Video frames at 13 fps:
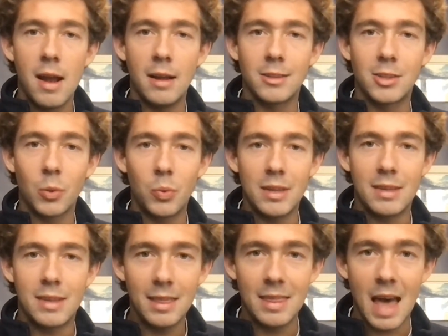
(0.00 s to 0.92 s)
And so we
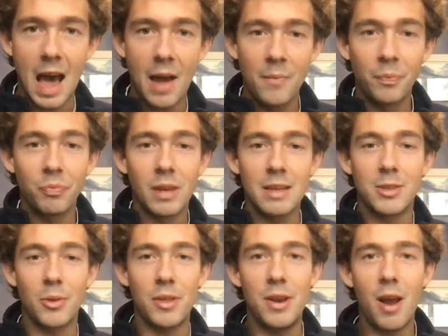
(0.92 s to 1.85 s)
did that.
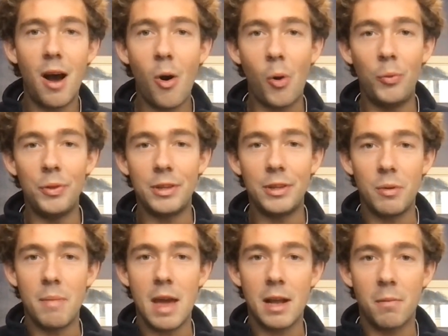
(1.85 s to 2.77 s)
And so then not only did
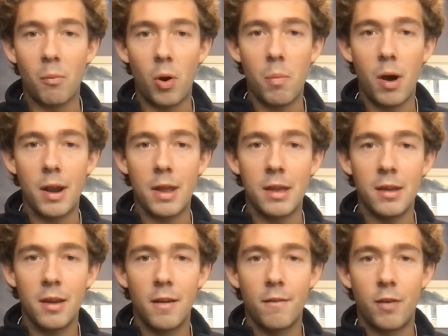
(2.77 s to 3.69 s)
we make more
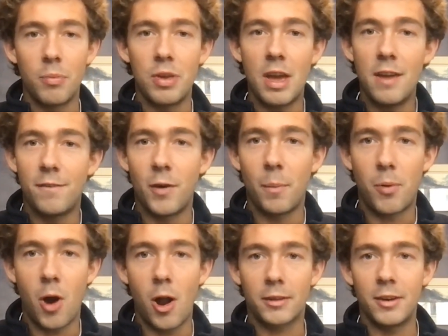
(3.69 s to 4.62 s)
money from the info
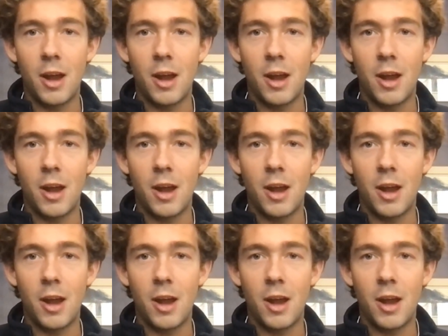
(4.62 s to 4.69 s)
product,